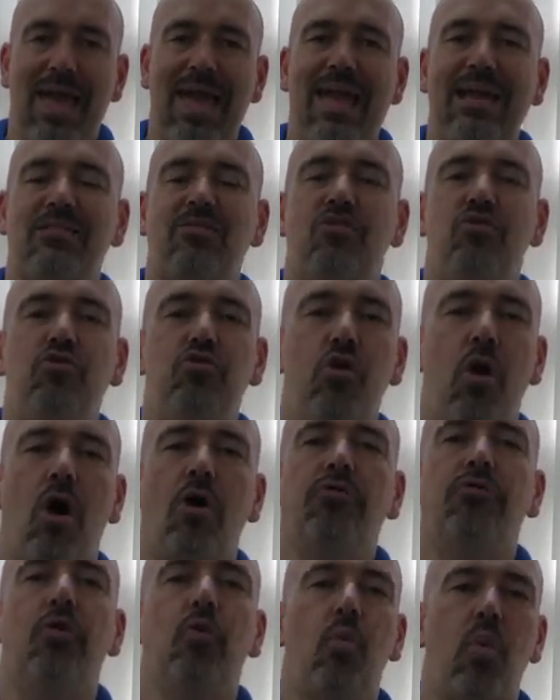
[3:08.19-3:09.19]
It's
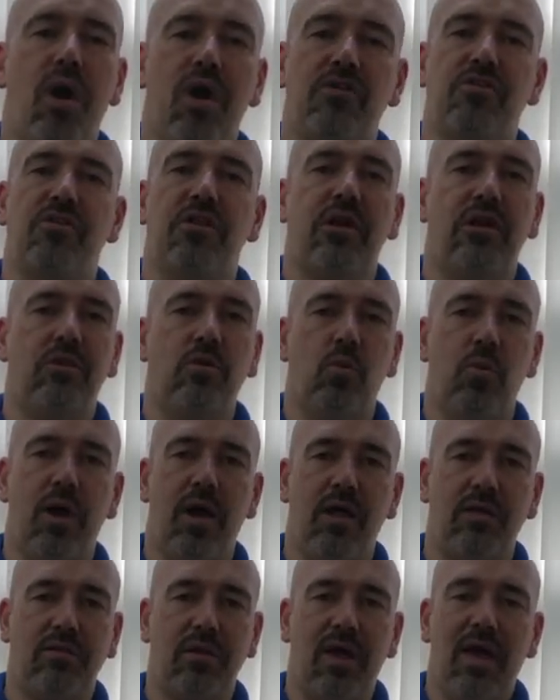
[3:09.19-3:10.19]
not the worst thing in the
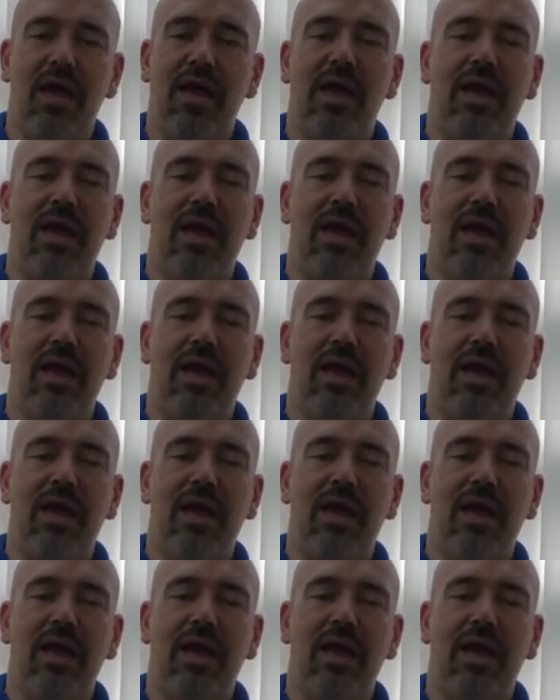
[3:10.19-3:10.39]
world.